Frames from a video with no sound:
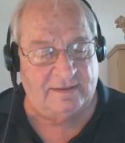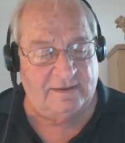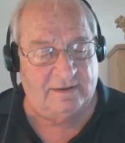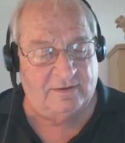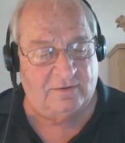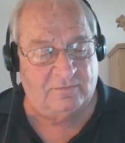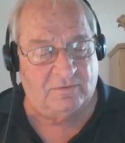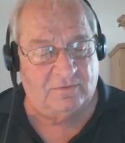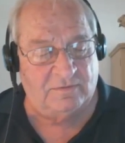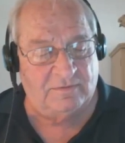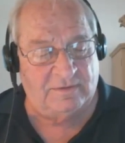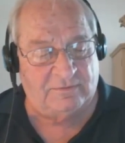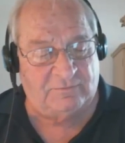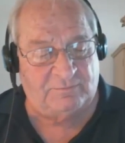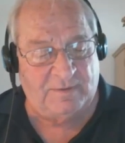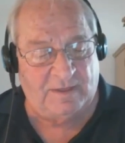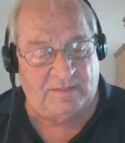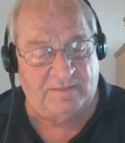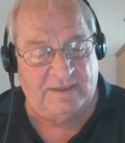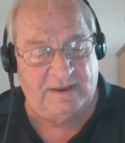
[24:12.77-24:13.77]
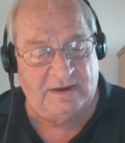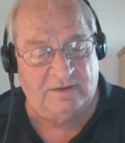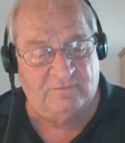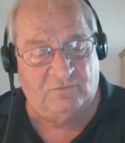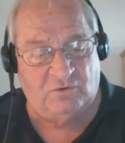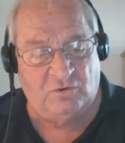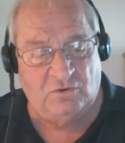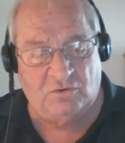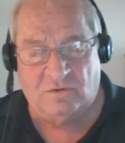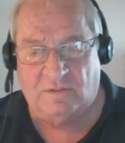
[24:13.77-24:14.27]
will spell the end
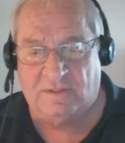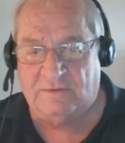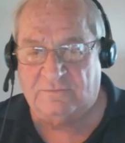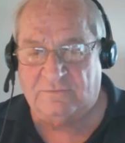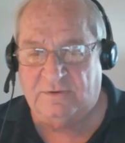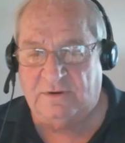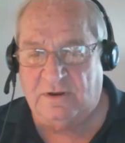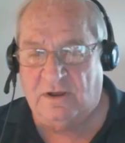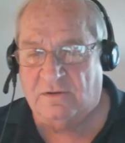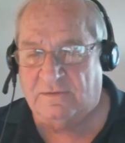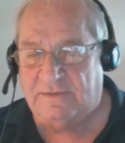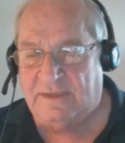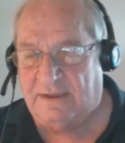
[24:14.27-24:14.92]
of Google as we know it,